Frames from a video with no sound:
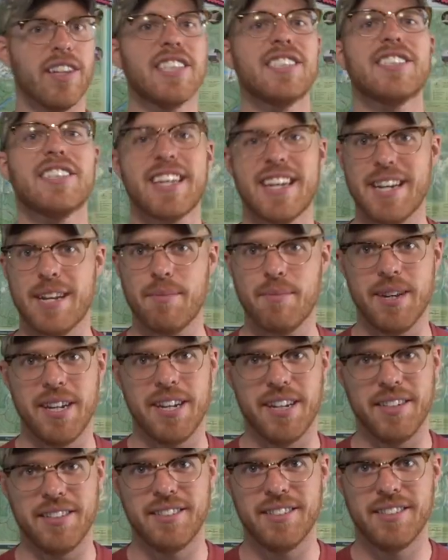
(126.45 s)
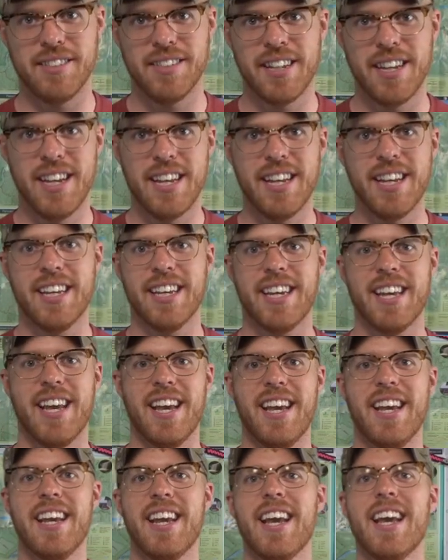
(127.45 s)
Let's take a minute,
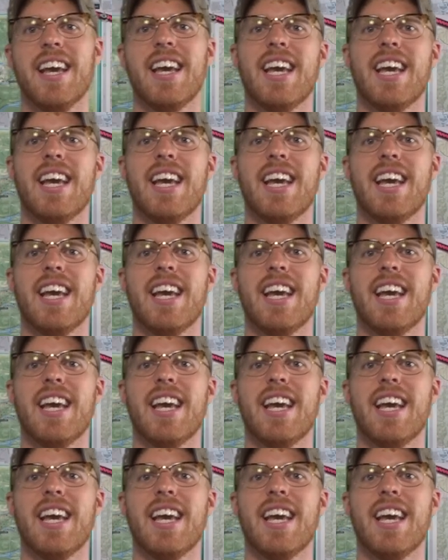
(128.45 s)
okay?